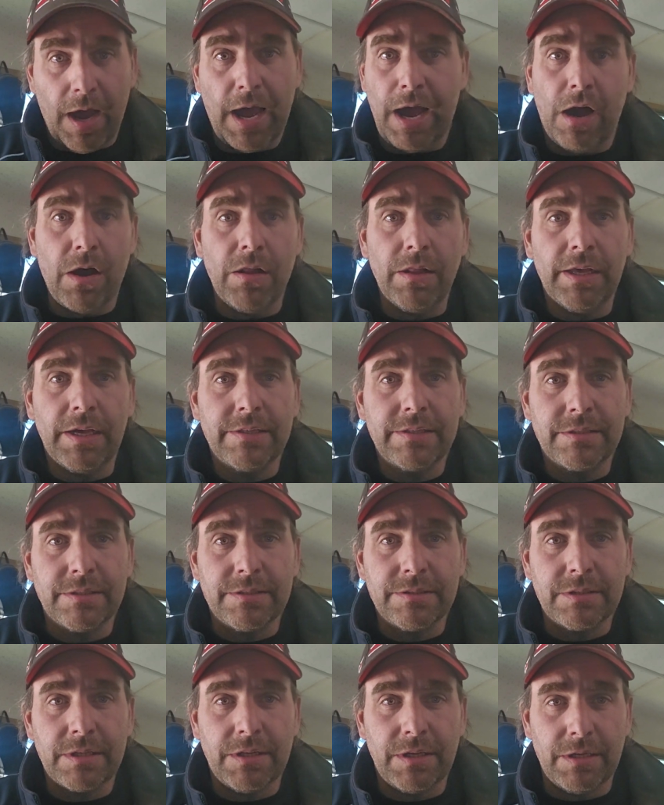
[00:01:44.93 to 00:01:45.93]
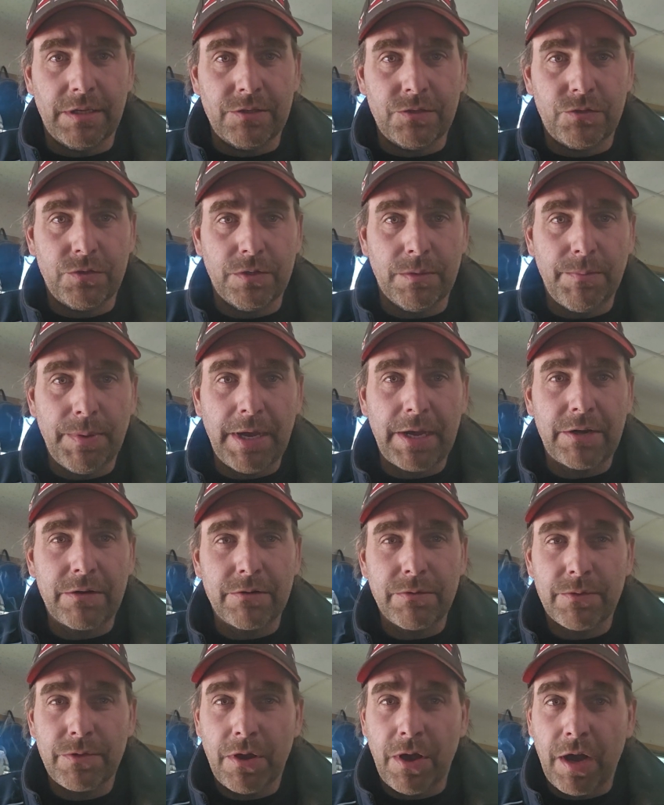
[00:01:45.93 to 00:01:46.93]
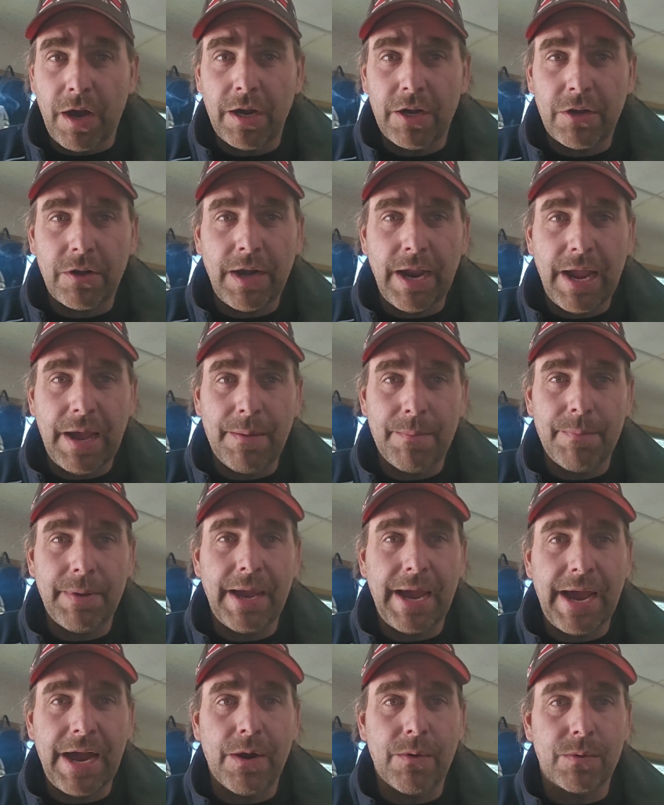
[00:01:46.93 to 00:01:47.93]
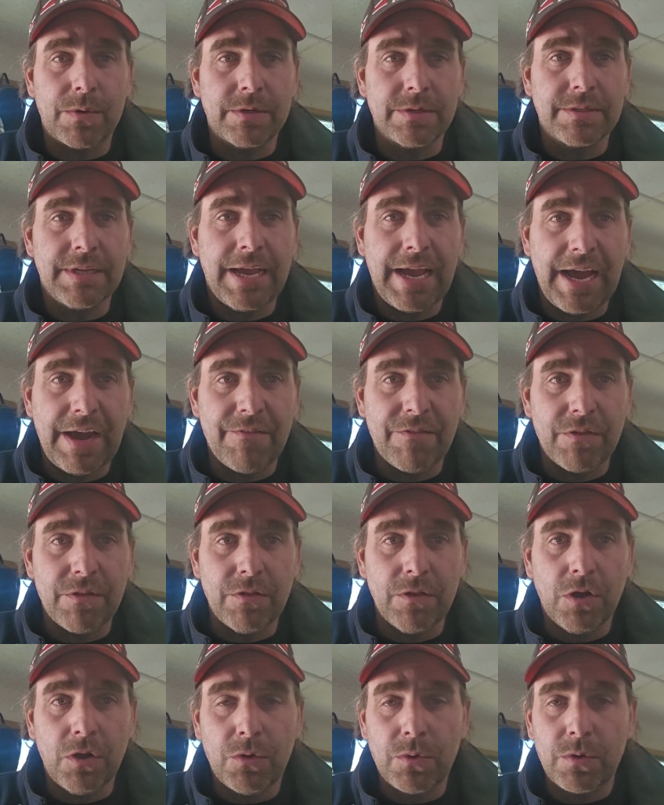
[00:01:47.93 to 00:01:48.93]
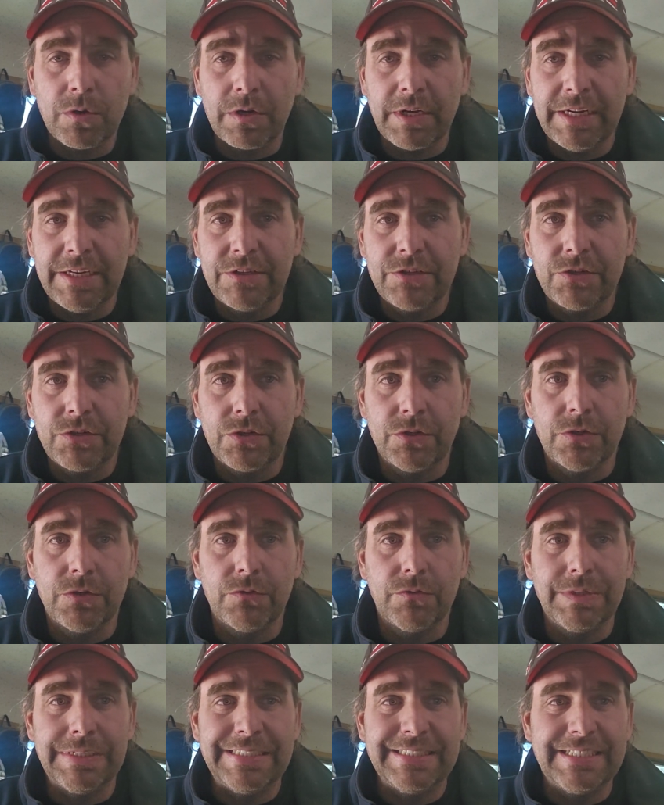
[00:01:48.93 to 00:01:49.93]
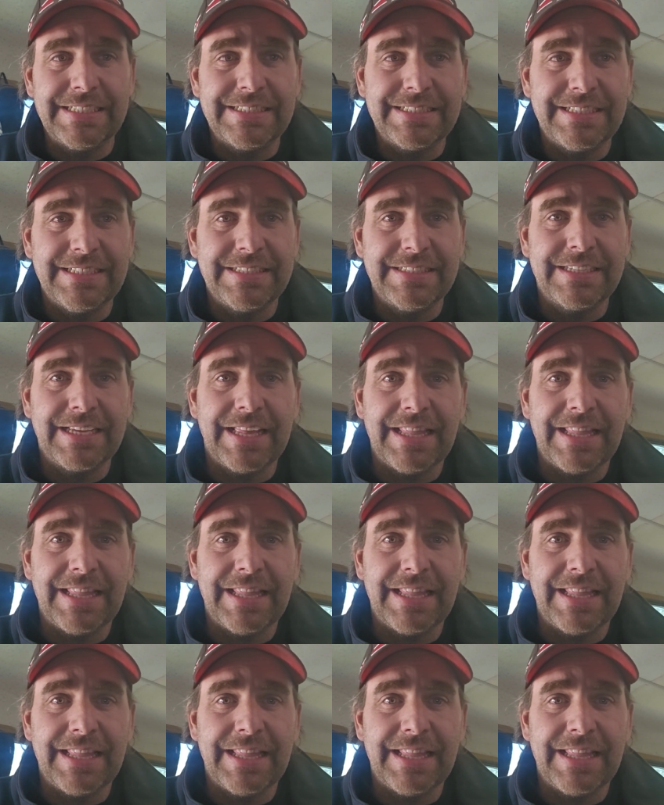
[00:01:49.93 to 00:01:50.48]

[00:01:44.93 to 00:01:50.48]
all essence, drill batteries with higher amp hours have lower internal resistance,